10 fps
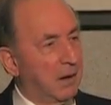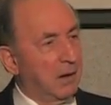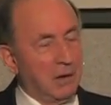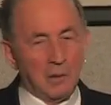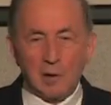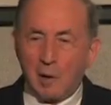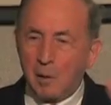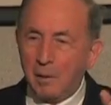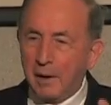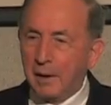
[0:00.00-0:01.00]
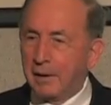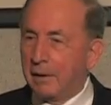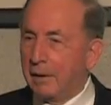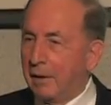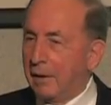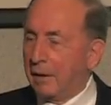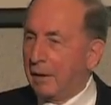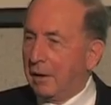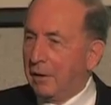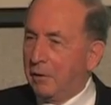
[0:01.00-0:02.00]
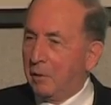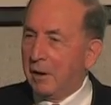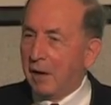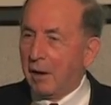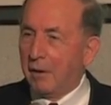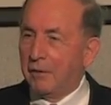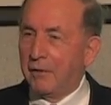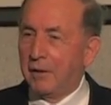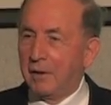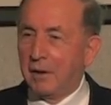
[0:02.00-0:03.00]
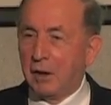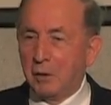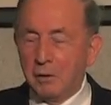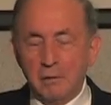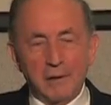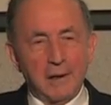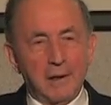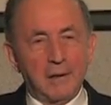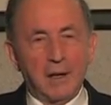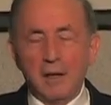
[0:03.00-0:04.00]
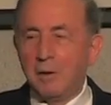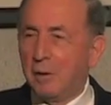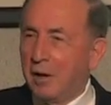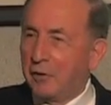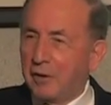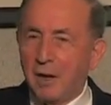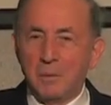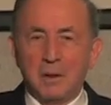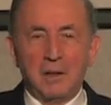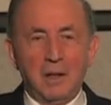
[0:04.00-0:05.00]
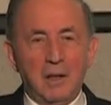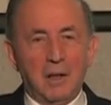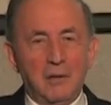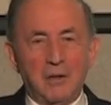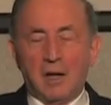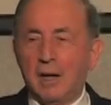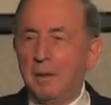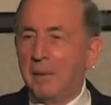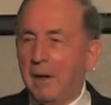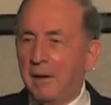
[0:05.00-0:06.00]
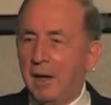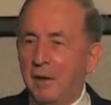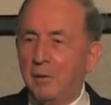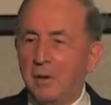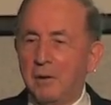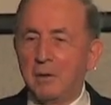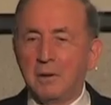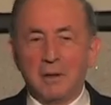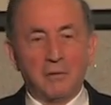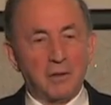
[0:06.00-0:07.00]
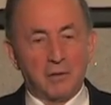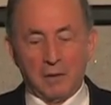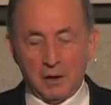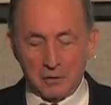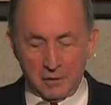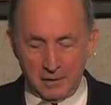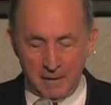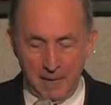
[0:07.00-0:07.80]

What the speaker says: You go and do an RFQ, and then you give somebody a job, and they do their own infrastructure.